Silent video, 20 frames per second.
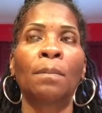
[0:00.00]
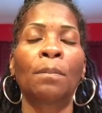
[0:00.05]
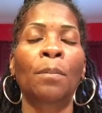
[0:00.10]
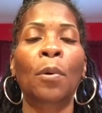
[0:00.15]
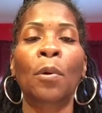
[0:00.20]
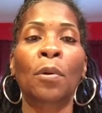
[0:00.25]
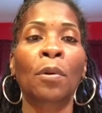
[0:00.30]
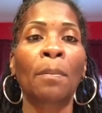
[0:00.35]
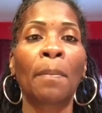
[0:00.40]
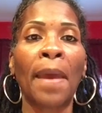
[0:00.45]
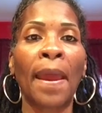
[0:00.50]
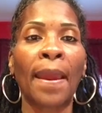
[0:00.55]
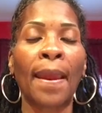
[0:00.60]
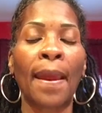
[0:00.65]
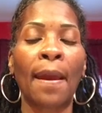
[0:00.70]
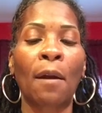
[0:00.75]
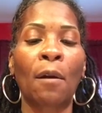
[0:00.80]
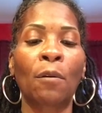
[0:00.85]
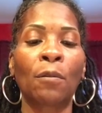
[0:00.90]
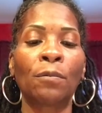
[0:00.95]
pulled them back
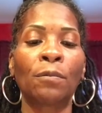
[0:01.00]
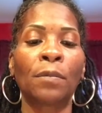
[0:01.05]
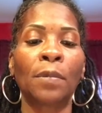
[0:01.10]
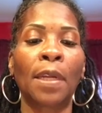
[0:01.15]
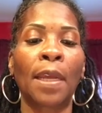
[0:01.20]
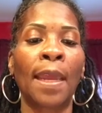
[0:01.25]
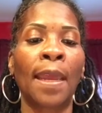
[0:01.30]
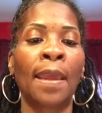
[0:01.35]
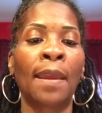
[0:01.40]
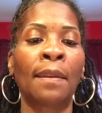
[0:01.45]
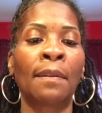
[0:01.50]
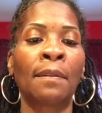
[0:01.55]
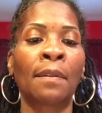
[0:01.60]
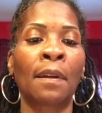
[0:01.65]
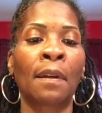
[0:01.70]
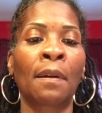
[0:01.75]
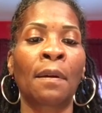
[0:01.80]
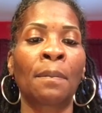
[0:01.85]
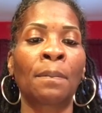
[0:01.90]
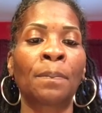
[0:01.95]
out, and
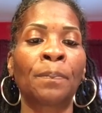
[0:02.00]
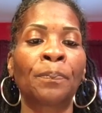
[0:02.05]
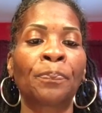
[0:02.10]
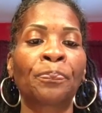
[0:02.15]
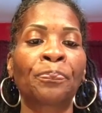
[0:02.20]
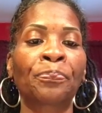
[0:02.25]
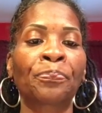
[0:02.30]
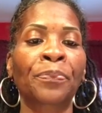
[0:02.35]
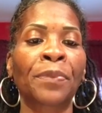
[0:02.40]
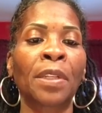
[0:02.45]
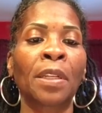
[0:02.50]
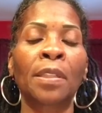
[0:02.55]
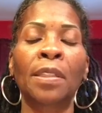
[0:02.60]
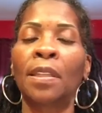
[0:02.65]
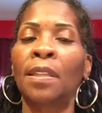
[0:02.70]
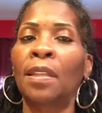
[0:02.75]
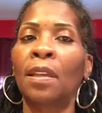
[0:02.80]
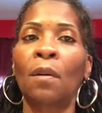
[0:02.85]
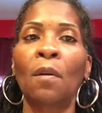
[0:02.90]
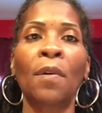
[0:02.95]
she
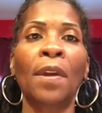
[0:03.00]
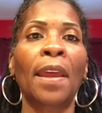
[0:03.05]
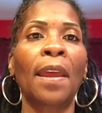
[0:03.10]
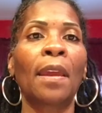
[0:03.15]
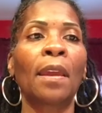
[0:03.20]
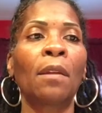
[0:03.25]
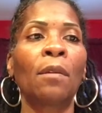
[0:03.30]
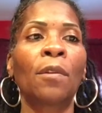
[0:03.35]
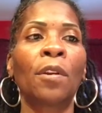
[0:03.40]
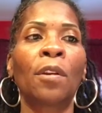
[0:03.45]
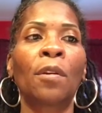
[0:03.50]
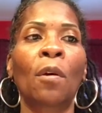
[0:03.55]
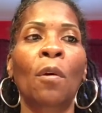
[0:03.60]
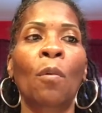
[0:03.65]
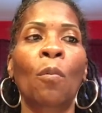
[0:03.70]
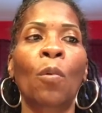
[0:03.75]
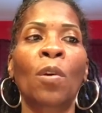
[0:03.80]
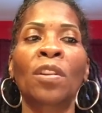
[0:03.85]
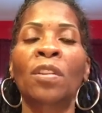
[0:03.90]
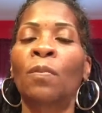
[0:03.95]
said, okay,
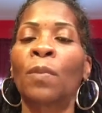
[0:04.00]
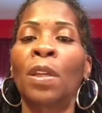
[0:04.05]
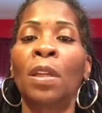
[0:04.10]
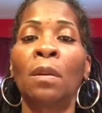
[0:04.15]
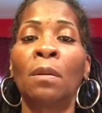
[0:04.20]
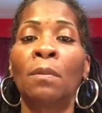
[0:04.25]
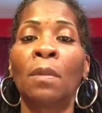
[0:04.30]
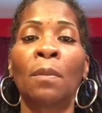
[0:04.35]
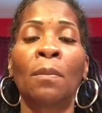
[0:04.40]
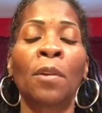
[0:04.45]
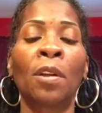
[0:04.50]
once we,